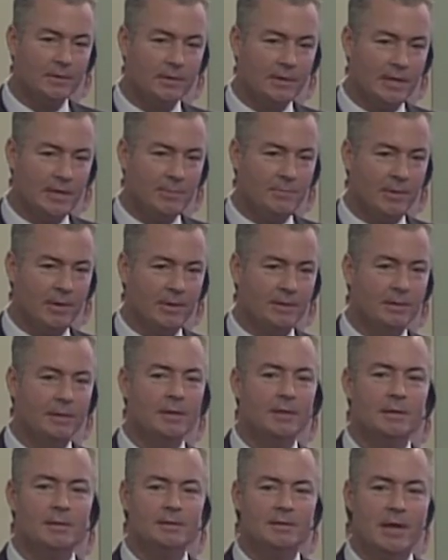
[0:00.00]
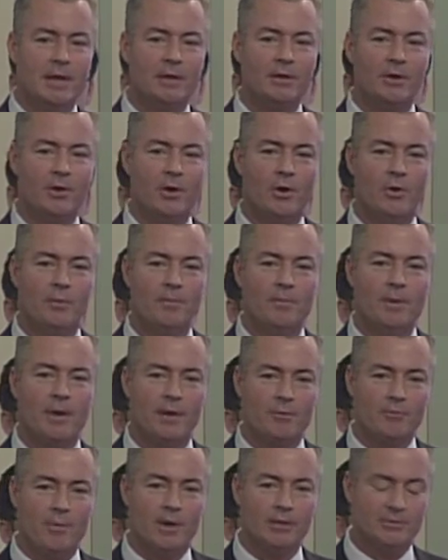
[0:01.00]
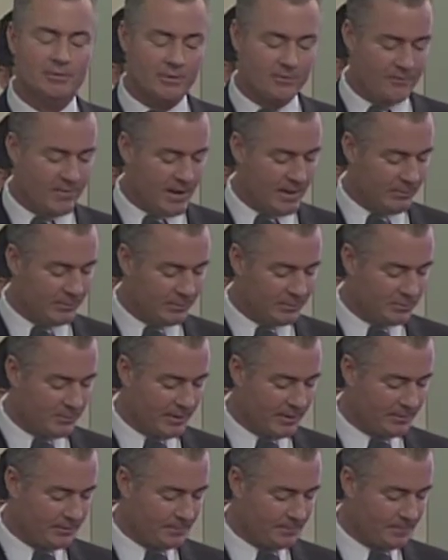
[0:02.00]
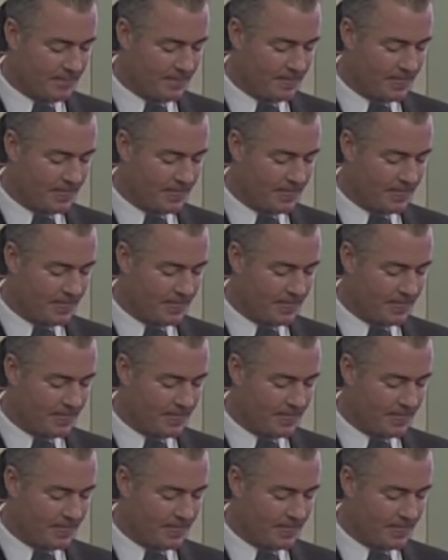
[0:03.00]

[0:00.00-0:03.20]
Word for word: keep it, take it home, and raise their families with.